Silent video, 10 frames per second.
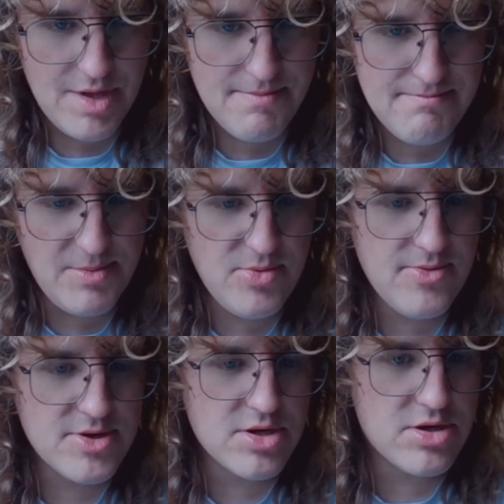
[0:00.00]
Maybe we
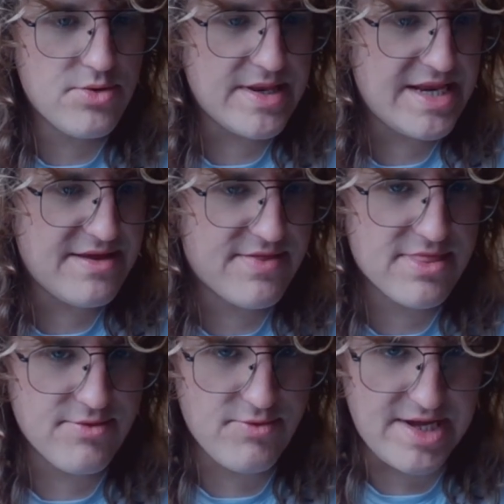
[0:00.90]
want to go queen
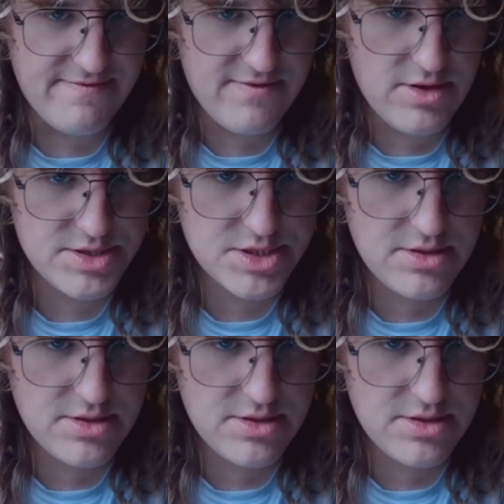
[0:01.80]
d3 first.